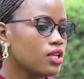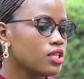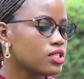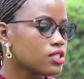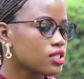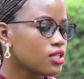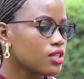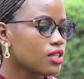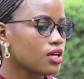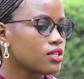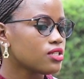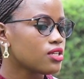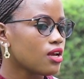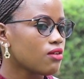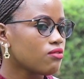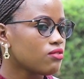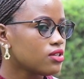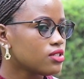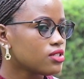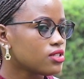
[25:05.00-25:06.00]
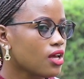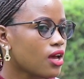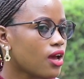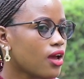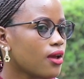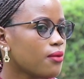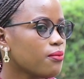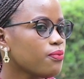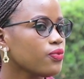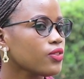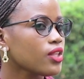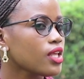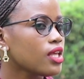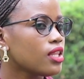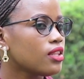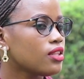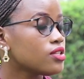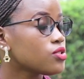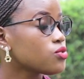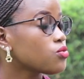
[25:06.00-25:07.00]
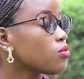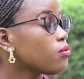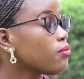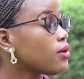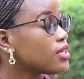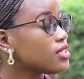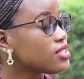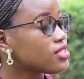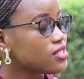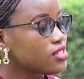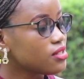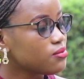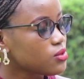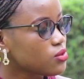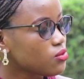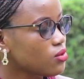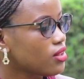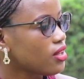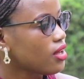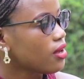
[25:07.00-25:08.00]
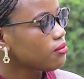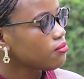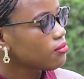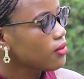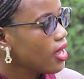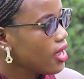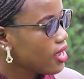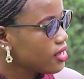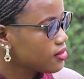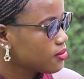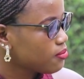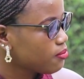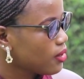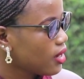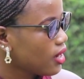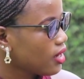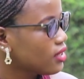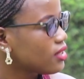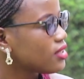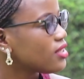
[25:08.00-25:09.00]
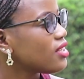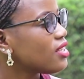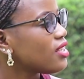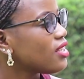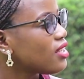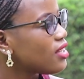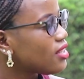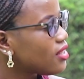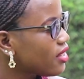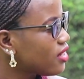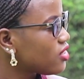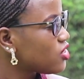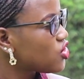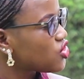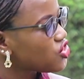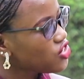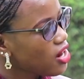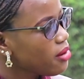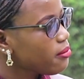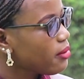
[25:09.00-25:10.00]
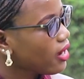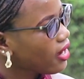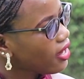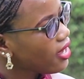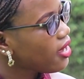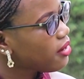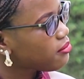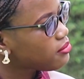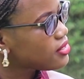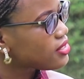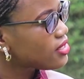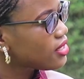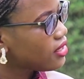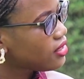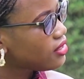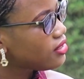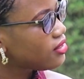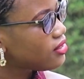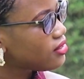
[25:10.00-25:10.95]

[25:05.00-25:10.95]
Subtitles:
Is it that every time this woman sleeps with her husband, that trauma comes in?